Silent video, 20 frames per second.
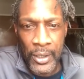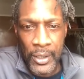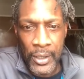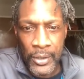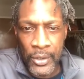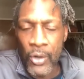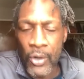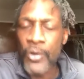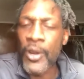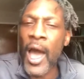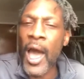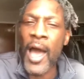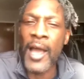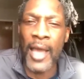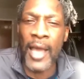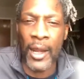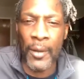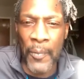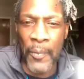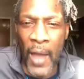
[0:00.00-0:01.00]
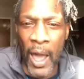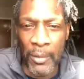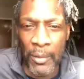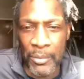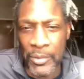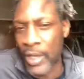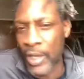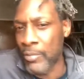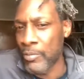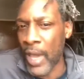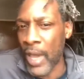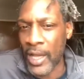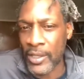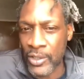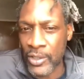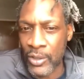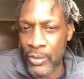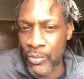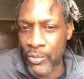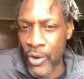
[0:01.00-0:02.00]
You know, now I got a problem getting back
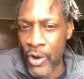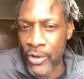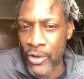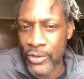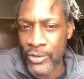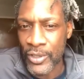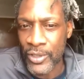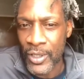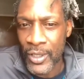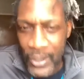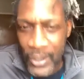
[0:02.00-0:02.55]
to the Bronx,